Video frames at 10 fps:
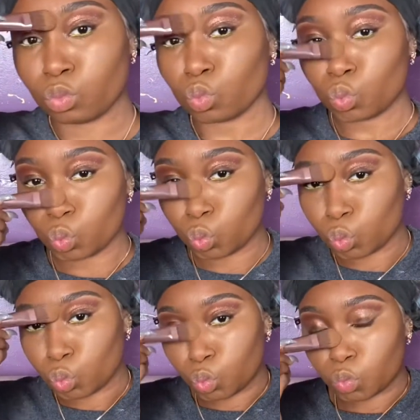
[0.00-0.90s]
to what?
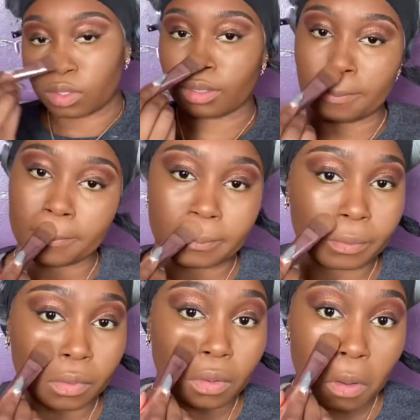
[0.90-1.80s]
When we come to the
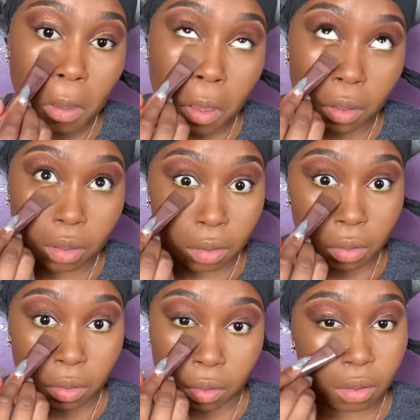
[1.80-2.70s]
contour, I always
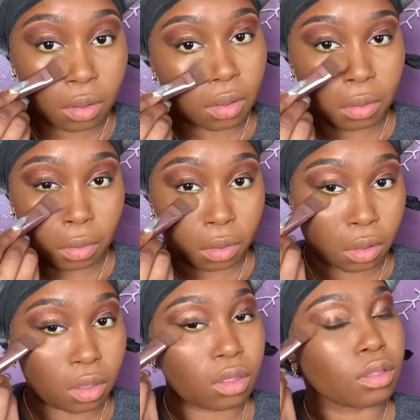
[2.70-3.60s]
tell you guys
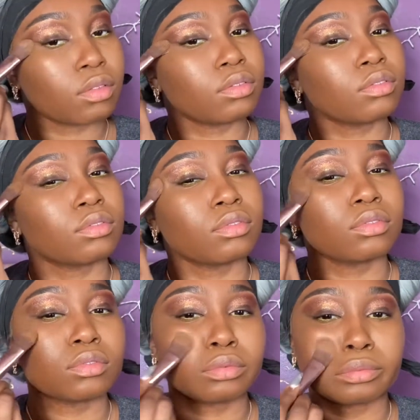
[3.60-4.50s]
that we came here
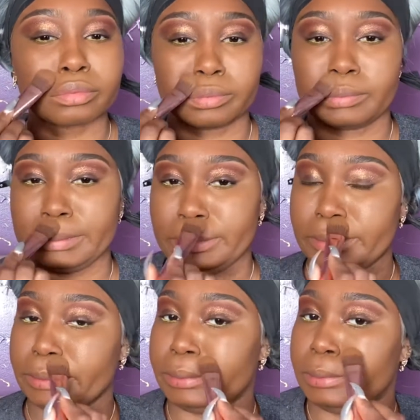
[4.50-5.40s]
to sculpt and
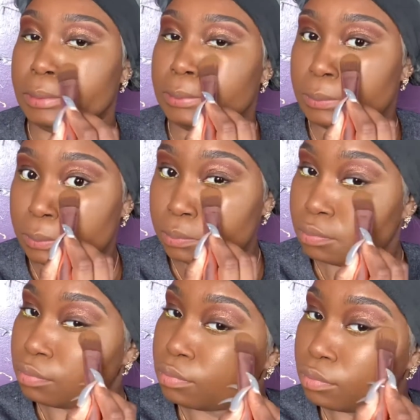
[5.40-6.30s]
chisel.
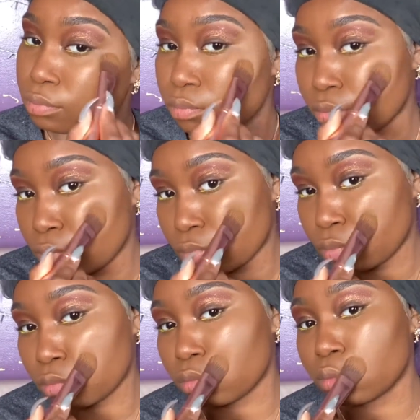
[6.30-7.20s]
To sculpt and
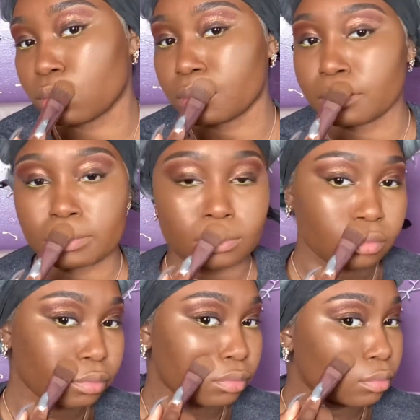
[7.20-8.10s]
chisel,
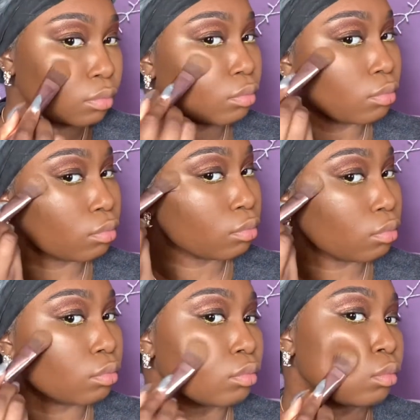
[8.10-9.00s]
okay? All
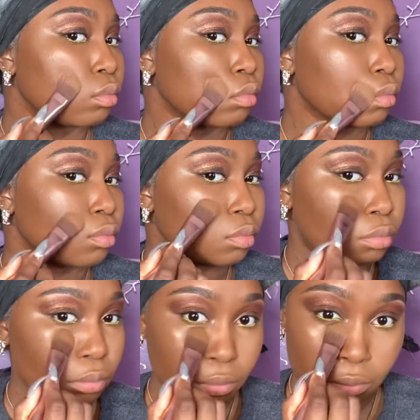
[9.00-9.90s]
our beautiful
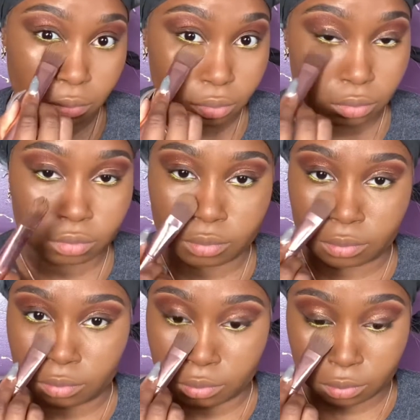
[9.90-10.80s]
features, we are
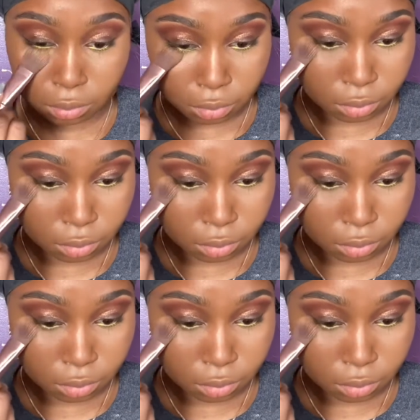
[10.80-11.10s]
going